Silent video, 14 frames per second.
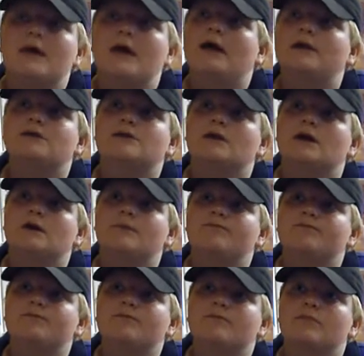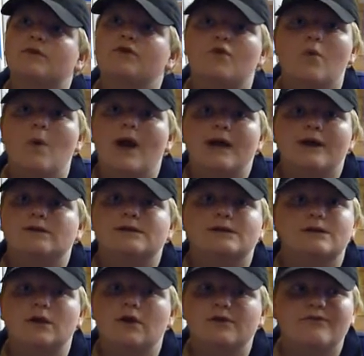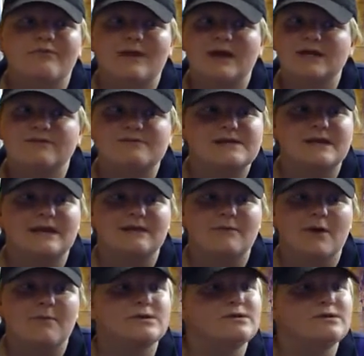and you're away, because there's lots of planes for sale at the moment,